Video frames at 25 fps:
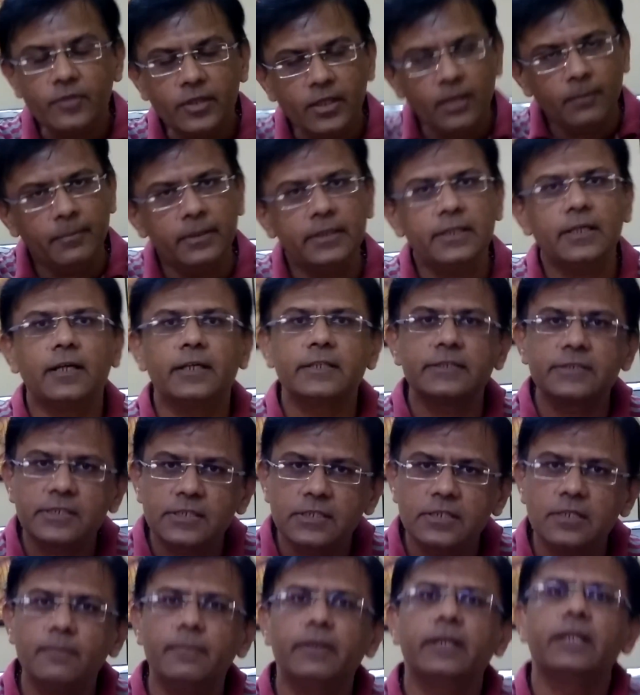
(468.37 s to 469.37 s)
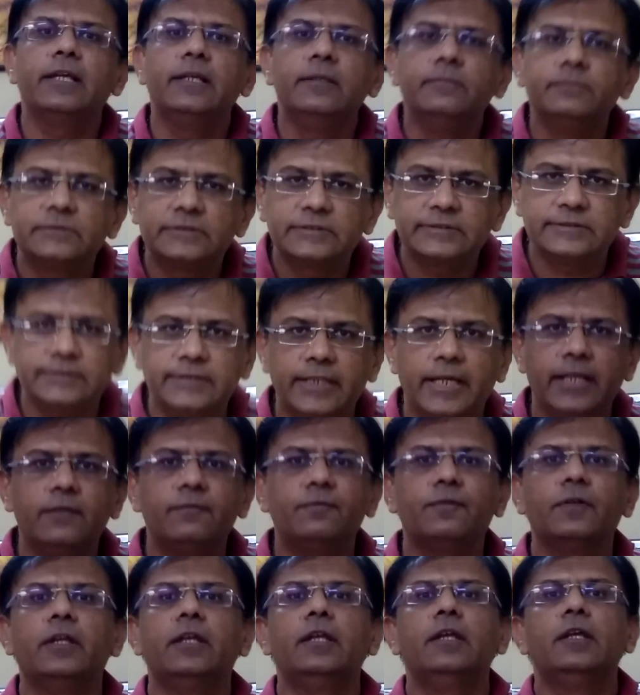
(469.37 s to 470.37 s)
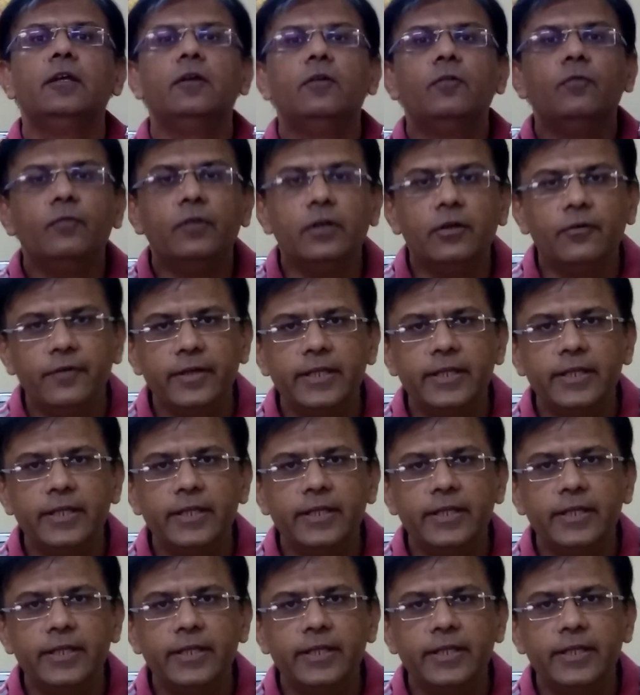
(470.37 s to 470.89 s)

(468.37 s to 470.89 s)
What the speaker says: but the customer himself will